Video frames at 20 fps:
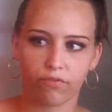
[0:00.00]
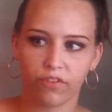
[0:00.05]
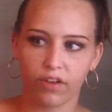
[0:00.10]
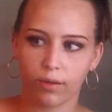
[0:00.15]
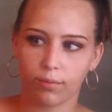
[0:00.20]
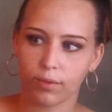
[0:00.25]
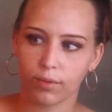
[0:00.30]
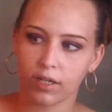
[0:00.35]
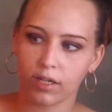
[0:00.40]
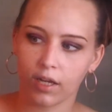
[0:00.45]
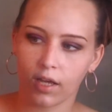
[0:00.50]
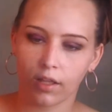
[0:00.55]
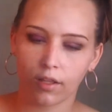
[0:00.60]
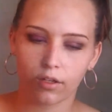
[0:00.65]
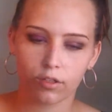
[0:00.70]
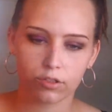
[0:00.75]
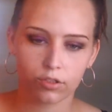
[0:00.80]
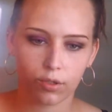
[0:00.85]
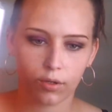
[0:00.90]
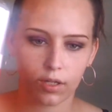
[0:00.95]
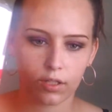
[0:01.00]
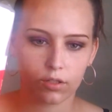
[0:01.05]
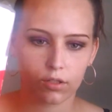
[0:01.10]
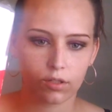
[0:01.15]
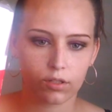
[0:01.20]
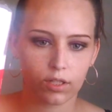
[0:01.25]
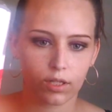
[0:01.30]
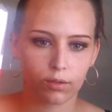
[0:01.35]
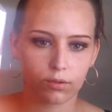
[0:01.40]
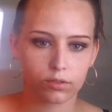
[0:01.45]
Family Dollar, so I
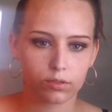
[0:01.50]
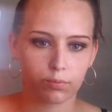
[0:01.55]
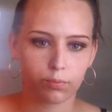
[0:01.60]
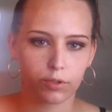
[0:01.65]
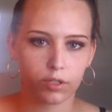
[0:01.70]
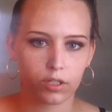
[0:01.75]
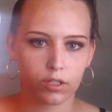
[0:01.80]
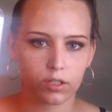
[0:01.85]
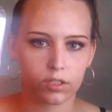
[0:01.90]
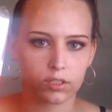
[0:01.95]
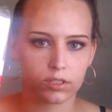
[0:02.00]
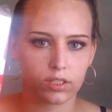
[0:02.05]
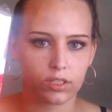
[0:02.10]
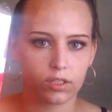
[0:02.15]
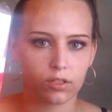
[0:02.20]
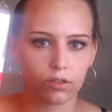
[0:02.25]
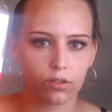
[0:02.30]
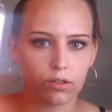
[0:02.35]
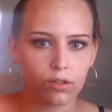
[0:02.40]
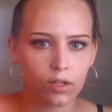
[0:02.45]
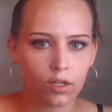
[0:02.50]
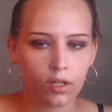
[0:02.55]
thought that was a pretty good deal,